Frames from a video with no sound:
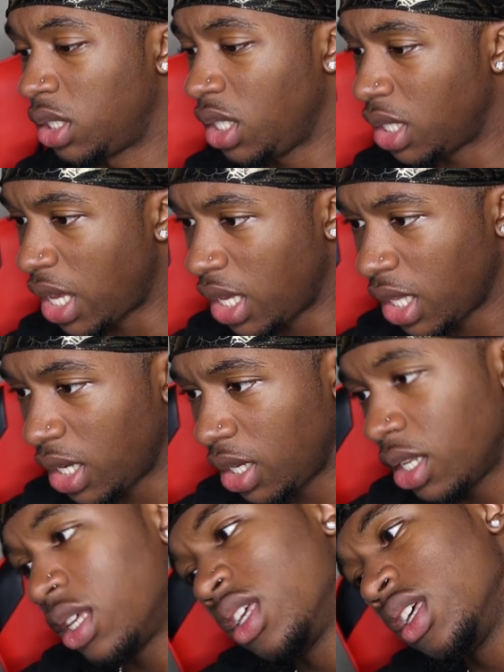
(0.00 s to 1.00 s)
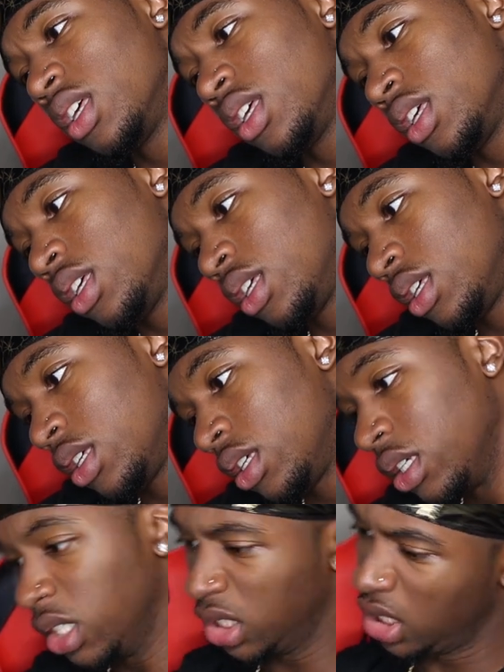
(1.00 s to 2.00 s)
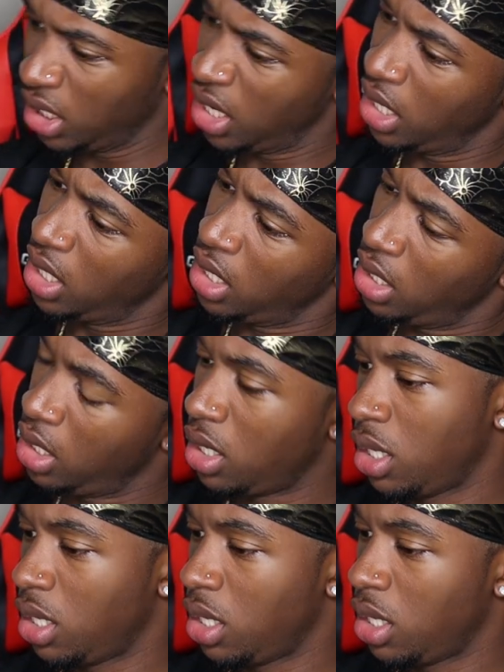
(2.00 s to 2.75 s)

She naked? She naked?